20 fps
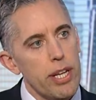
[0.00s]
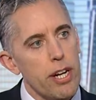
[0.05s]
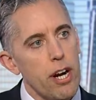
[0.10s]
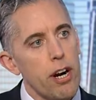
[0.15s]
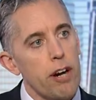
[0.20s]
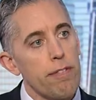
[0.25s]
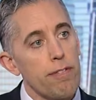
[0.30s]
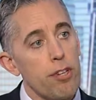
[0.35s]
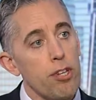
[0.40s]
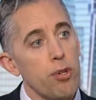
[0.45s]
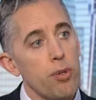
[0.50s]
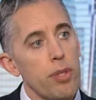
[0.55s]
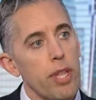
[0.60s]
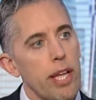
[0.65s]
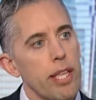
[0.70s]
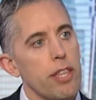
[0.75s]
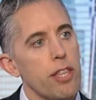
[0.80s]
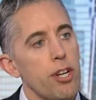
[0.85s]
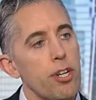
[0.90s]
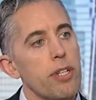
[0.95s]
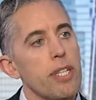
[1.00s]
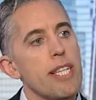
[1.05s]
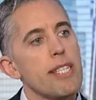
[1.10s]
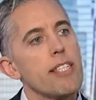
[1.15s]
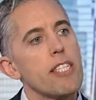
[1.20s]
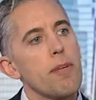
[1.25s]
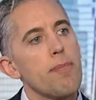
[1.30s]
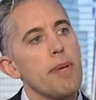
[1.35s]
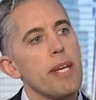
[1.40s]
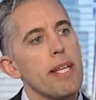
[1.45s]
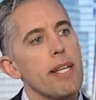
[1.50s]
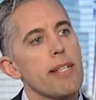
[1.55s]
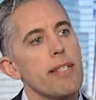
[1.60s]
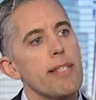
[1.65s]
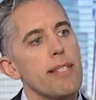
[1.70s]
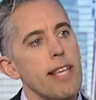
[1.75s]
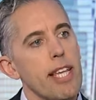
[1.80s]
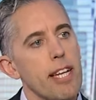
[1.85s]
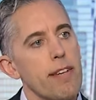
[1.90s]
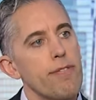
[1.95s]
in our view that there needs to be an
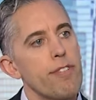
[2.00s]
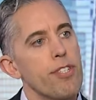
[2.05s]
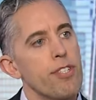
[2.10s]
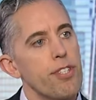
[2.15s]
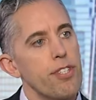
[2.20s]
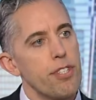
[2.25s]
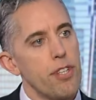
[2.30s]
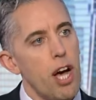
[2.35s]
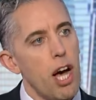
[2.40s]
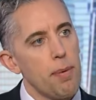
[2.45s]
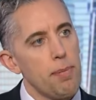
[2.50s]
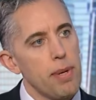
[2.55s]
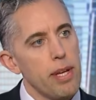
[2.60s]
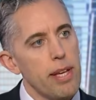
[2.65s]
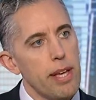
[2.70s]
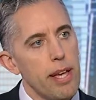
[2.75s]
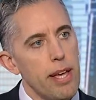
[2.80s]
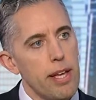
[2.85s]
incentive to stop it.